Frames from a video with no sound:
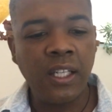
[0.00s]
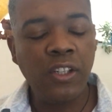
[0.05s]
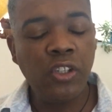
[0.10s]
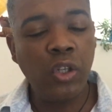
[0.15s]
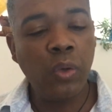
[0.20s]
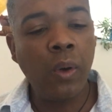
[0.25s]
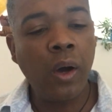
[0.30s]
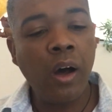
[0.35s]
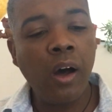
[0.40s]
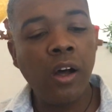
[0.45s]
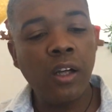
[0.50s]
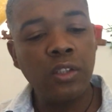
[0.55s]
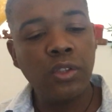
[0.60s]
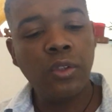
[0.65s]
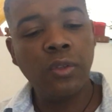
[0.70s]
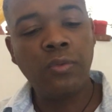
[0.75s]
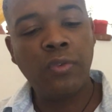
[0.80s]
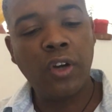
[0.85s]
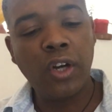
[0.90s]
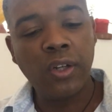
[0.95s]
And you are asked
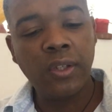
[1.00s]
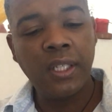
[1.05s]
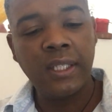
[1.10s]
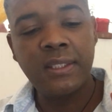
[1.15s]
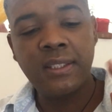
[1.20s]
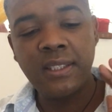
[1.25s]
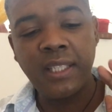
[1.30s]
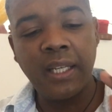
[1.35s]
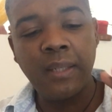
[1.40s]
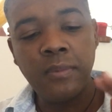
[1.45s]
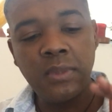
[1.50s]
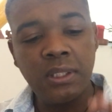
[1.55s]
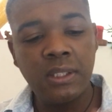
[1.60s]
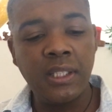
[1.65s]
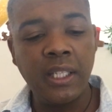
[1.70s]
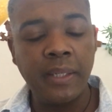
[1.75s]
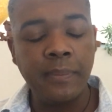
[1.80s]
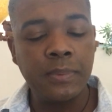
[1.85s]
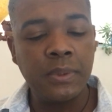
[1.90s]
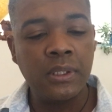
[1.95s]
to follow that same
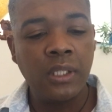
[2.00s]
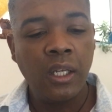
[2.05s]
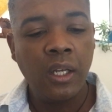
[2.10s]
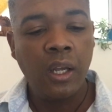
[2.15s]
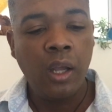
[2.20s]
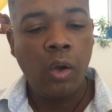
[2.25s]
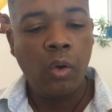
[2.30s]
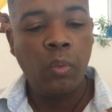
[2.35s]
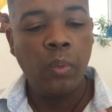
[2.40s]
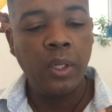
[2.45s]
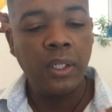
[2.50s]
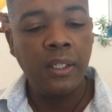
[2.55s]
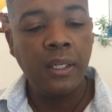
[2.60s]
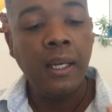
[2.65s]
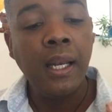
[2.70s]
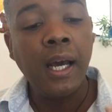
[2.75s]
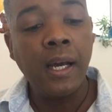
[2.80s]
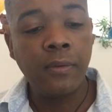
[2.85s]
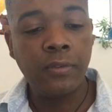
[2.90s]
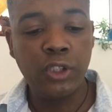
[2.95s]
steps with
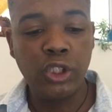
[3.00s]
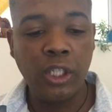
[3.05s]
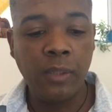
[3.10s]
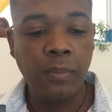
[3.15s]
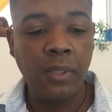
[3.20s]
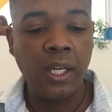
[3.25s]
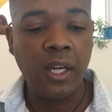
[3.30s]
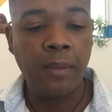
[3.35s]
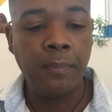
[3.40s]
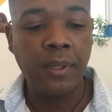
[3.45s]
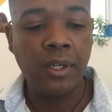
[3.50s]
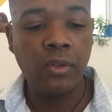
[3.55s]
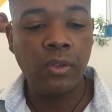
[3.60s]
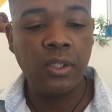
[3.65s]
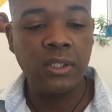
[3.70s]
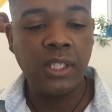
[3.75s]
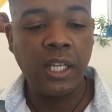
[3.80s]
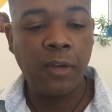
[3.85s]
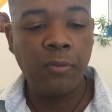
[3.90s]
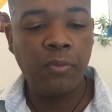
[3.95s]
love, Gemini,
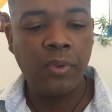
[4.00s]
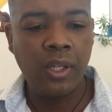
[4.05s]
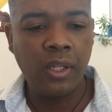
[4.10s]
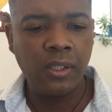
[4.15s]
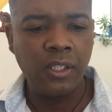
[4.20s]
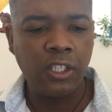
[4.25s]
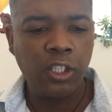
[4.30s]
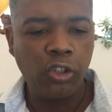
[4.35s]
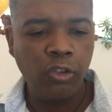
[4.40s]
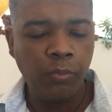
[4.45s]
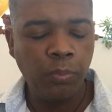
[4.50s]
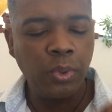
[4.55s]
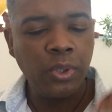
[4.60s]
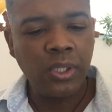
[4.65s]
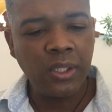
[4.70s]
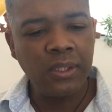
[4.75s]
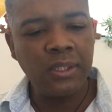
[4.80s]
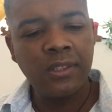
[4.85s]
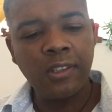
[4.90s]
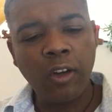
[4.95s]
because I feel that you've put
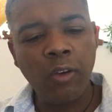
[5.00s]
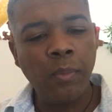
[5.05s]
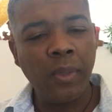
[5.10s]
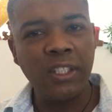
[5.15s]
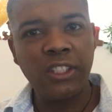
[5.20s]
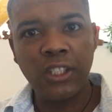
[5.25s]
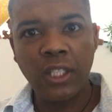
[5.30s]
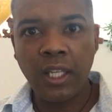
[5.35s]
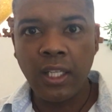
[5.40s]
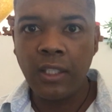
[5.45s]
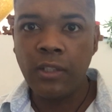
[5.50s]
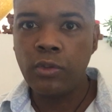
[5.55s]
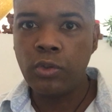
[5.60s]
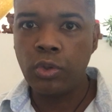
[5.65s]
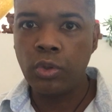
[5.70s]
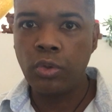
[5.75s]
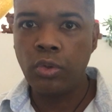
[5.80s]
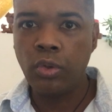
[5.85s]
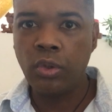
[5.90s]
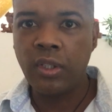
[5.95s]
in so much
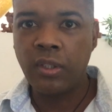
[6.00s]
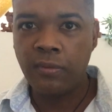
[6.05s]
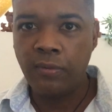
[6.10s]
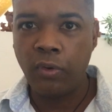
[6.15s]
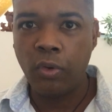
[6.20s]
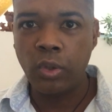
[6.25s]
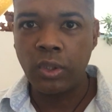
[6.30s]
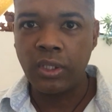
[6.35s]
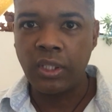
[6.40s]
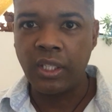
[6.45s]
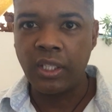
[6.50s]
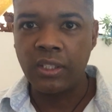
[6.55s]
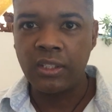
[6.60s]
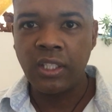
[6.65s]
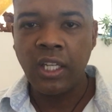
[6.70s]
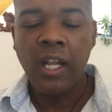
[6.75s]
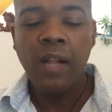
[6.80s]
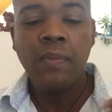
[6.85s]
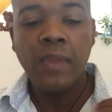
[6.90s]
into the vortex,